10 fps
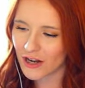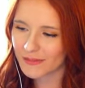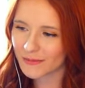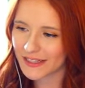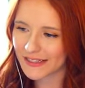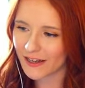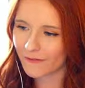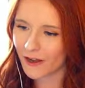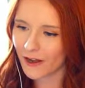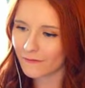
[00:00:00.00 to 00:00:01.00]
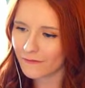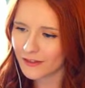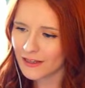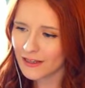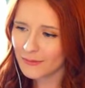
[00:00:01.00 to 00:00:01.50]
some of this stuff off,
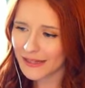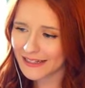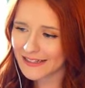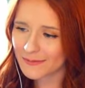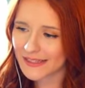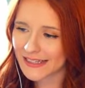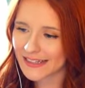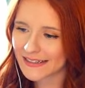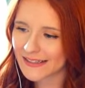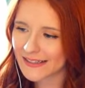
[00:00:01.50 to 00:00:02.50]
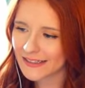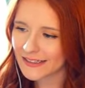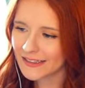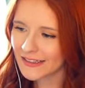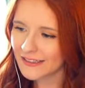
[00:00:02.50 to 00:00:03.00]
plant some seeds,
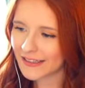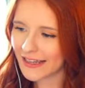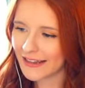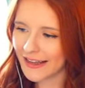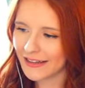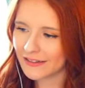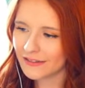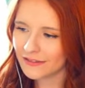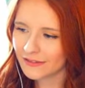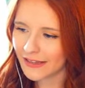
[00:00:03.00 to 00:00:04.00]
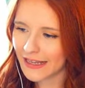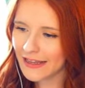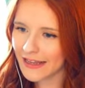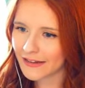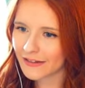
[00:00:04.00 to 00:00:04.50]
and then, and
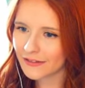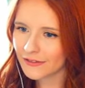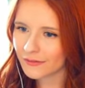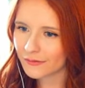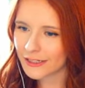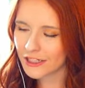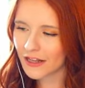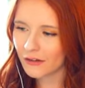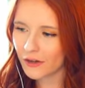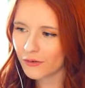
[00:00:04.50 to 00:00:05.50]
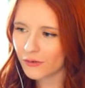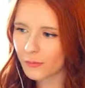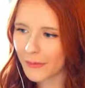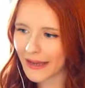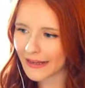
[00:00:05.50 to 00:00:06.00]
then we shall go
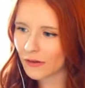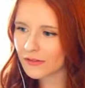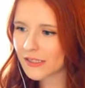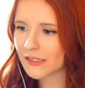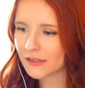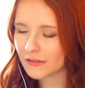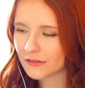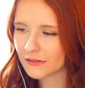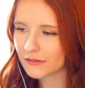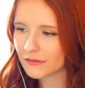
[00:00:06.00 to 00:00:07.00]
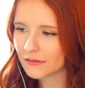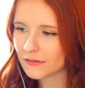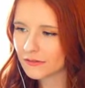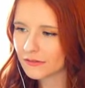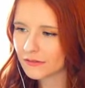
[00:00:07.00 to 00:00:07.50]
back out.
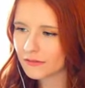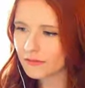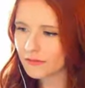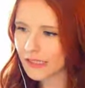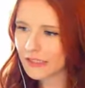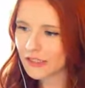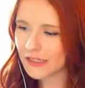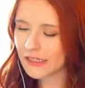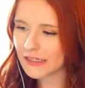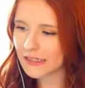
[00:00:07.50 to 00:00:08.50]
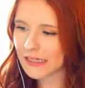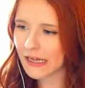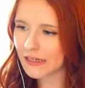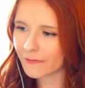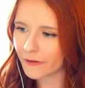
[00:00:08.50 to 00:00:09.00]
I just need to
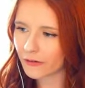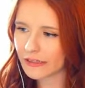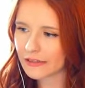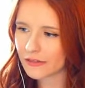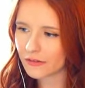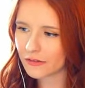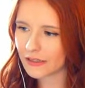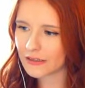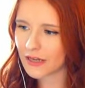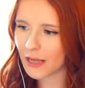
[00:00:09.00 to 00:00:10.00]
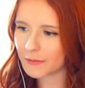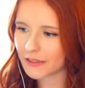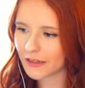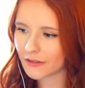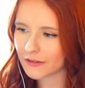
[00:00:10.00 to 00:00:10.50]
decide if we're going to adopt
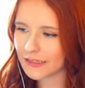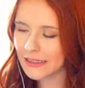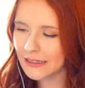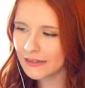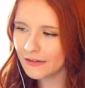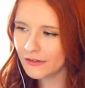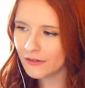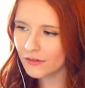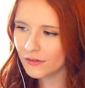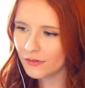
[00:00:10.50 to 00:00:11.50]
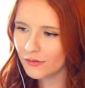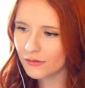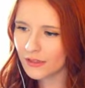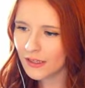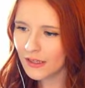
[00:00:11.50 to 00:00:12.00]
another dino
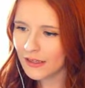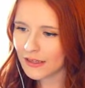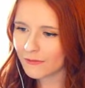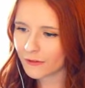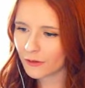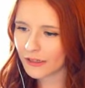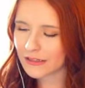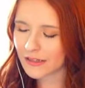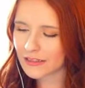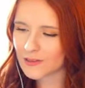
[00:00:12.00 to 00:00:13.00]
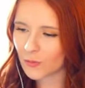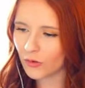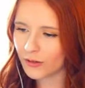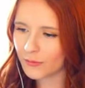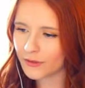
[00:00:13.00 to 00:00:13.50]
if we're going to
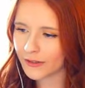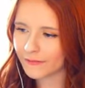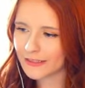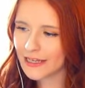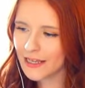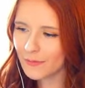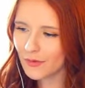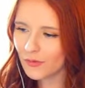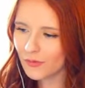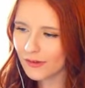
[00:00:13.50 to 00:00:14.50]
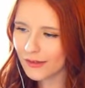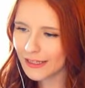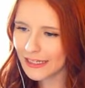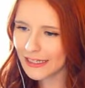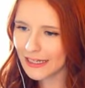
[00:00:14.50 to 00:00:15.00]
explore more of
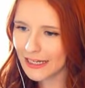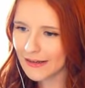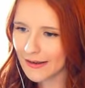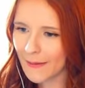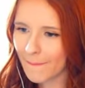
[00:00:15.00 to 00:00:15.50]
Dapplewood,